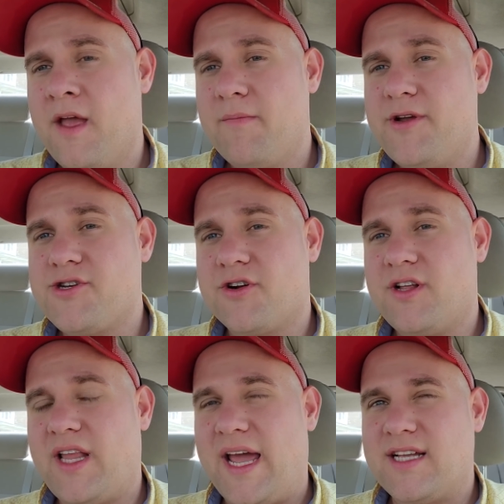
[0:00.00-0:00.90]
Be sure to
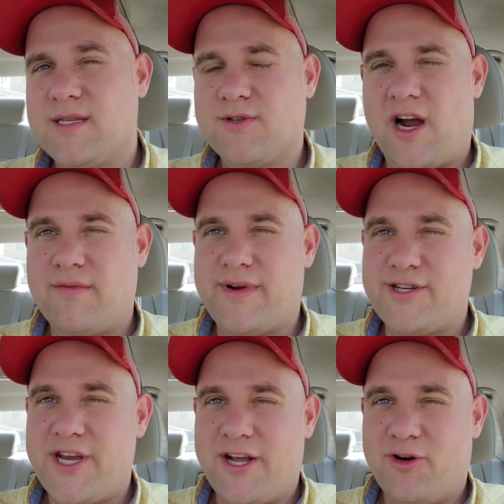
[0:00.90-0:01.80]
like and subscribe to my
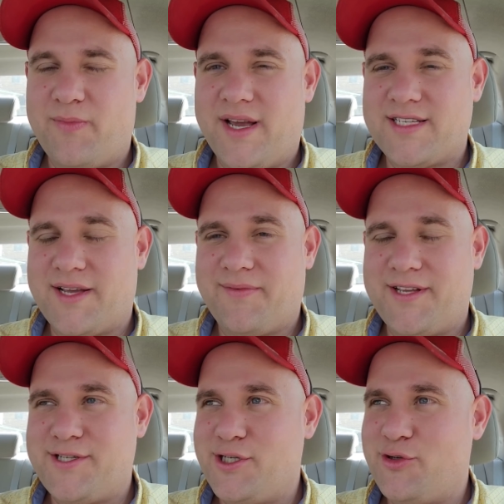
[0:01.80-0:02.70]
channel because I've
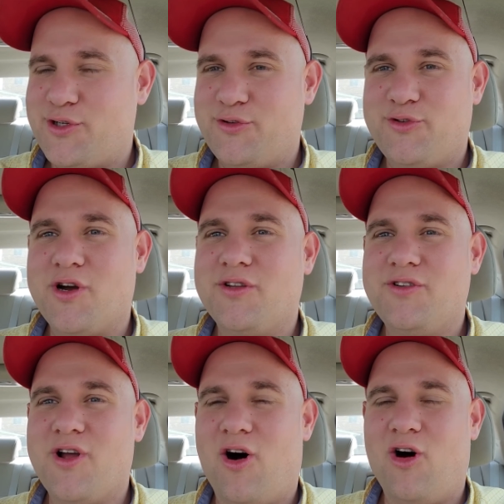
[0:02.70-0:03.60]
continued to
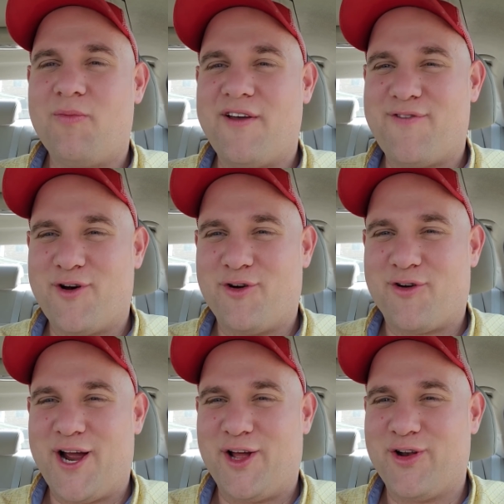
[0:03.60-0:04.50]
haul my phone
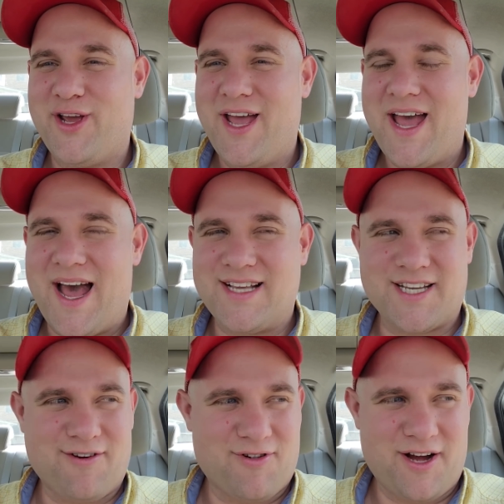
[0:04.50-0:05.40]
around as
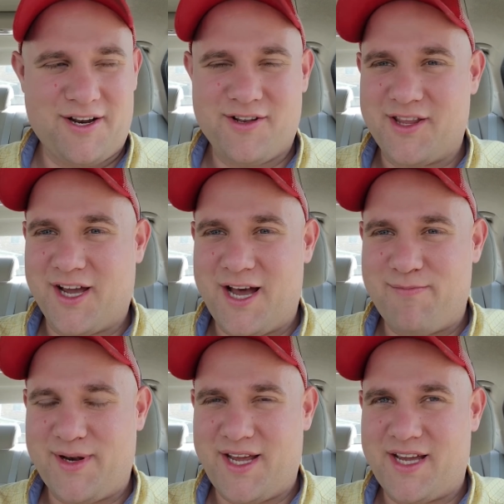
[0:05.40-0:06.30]
I run the
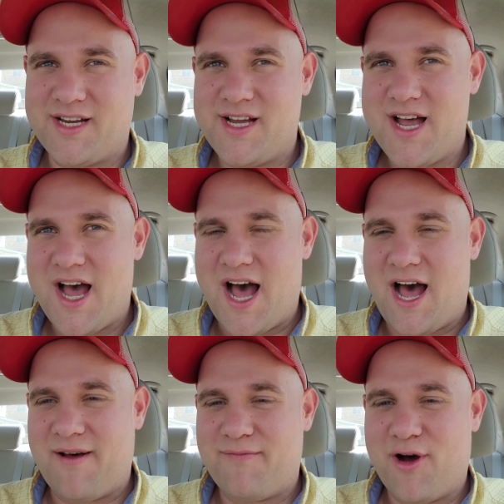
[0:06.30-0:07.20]
company.
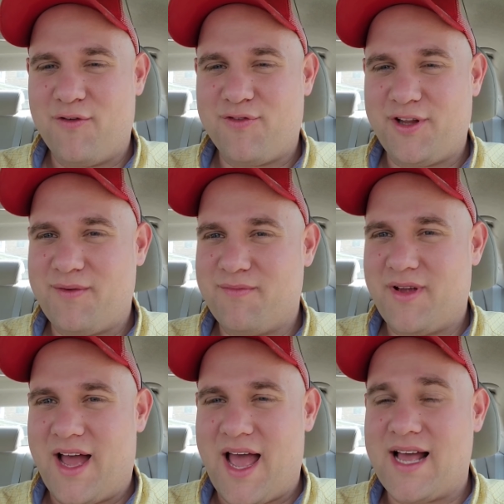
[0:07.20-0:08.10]
Um, hopefully,
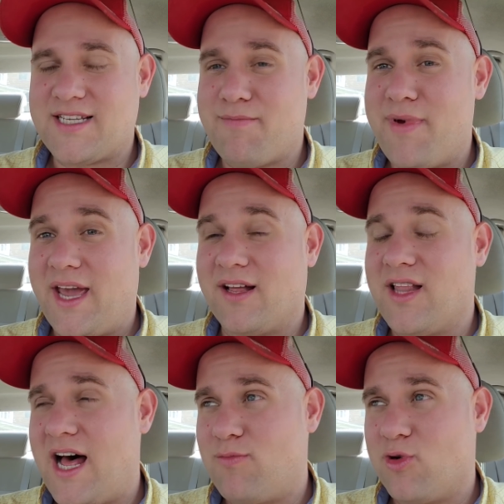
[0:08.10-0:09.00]
as I make a
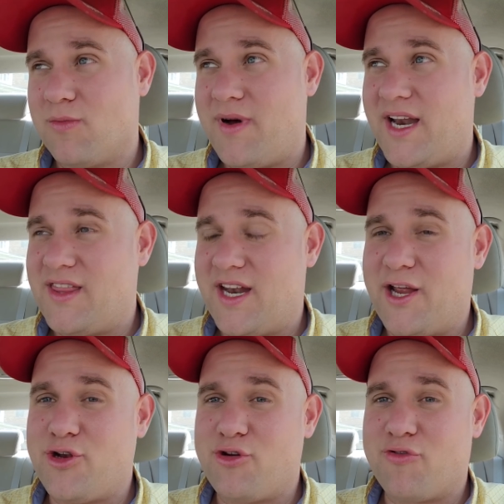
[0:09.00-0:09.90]
lot more money than I
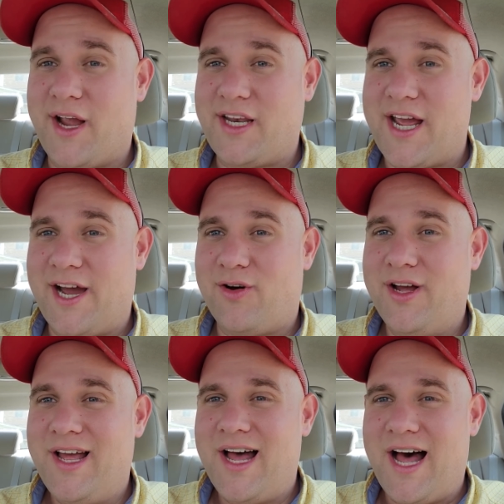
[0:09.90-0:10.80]
do right now.
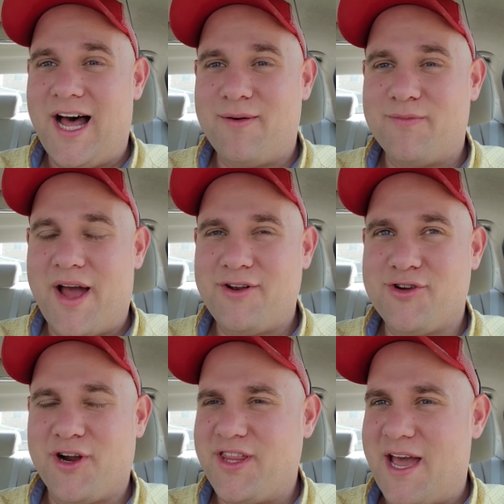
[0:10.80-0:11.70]
Um, uh,
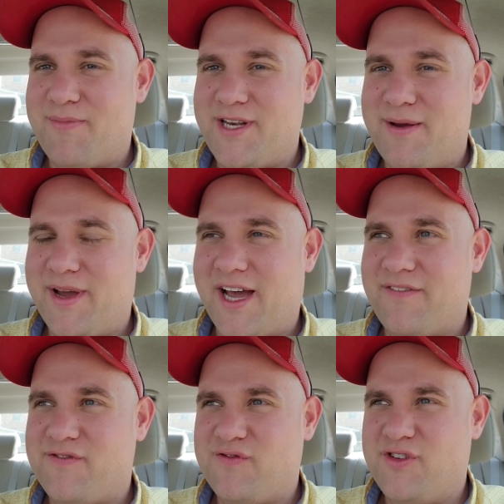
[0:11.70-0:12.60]
during the epidemic,
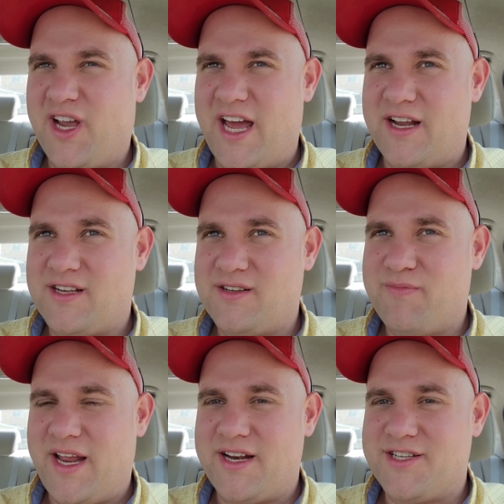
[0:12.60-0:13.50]
I've kind of
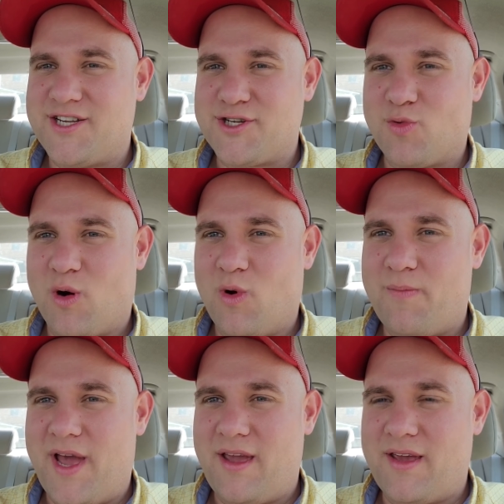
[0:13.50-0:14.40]
made a decision where I won't
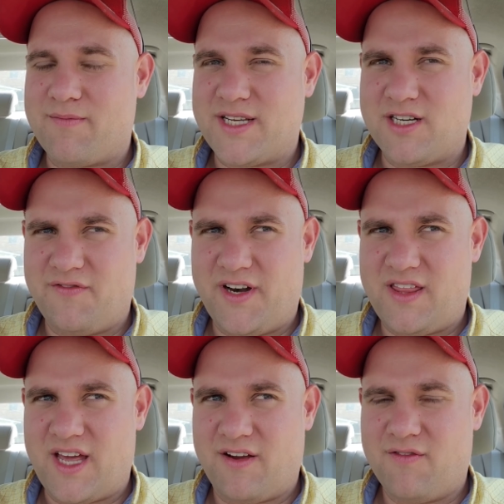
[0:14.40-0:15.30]
pay myself
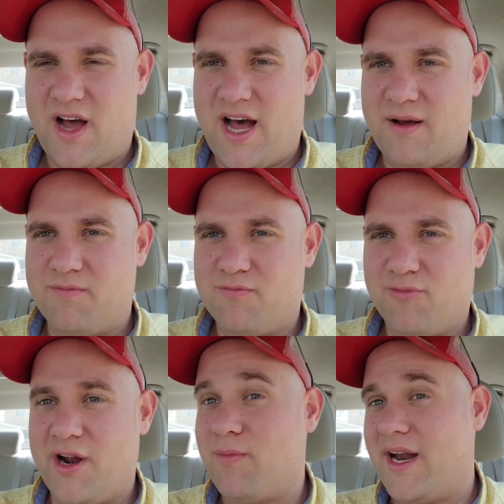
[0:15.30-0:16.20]
anything, um,
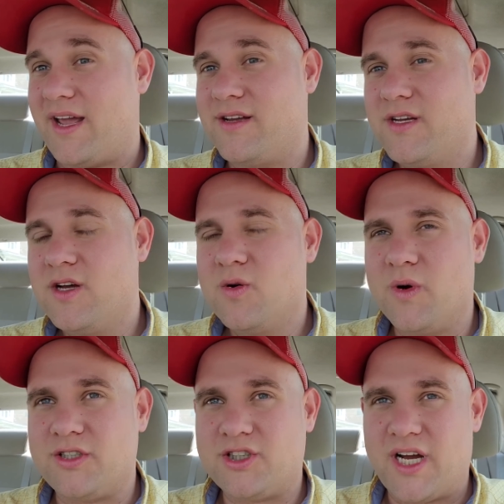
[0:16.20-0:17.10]
rent money,
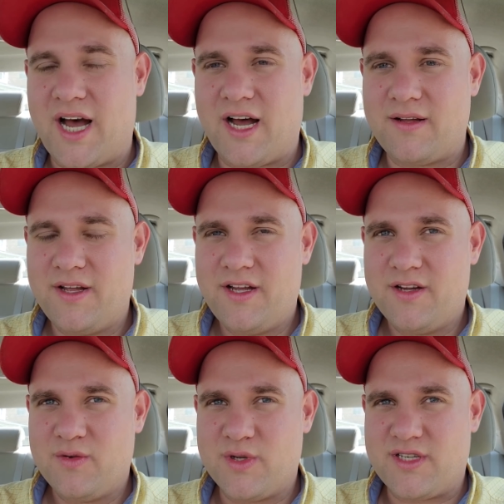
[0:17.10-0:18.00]
which uh,
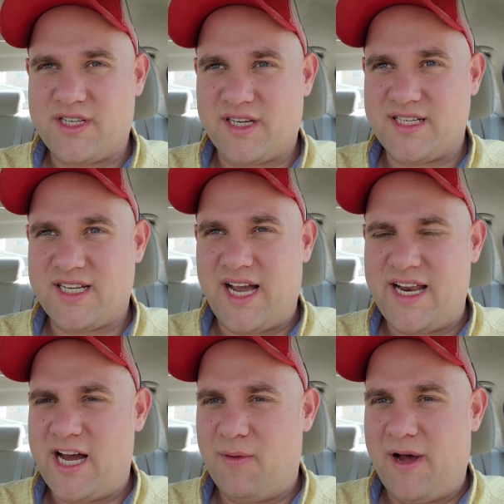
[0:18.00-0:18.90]
was to, is to
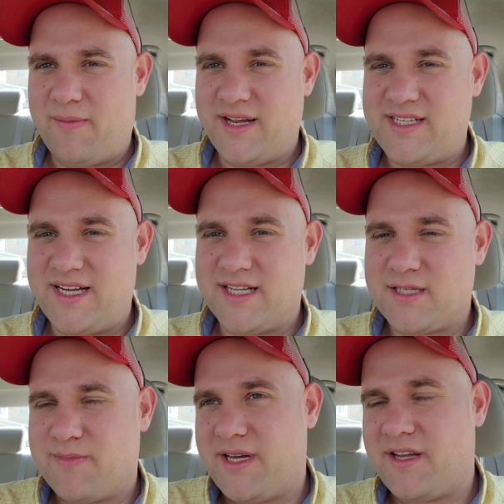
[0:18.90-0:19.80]
kind of help out my
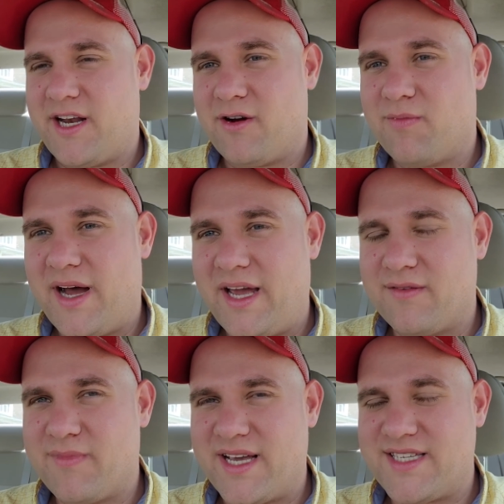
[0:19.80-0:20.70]
tenants. But you know, my
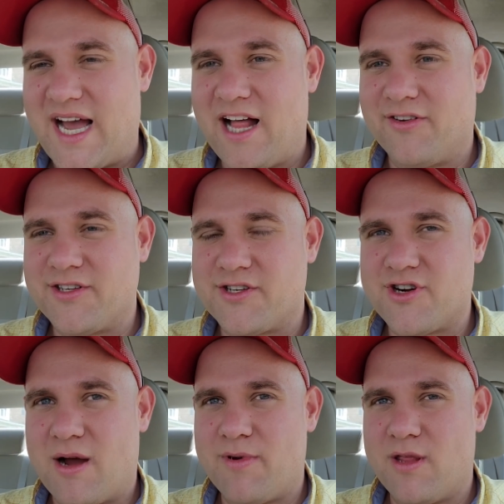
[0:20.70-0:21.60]
my salaries are
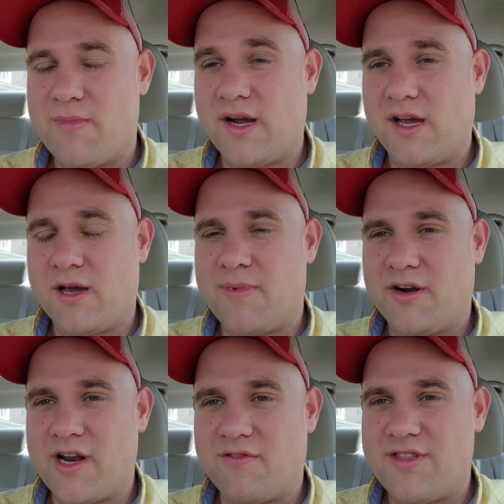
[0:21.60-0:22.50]
dropping the bucket
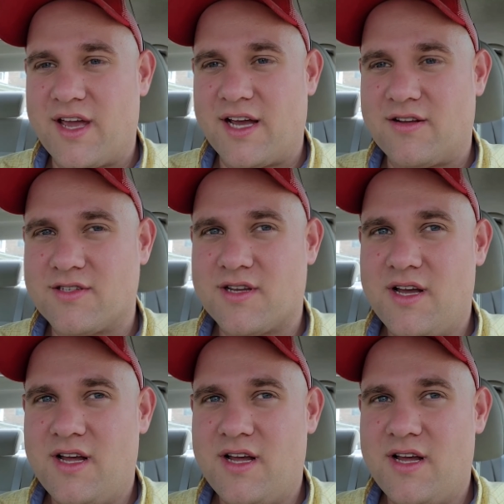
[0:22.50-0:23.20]
compared to everything else.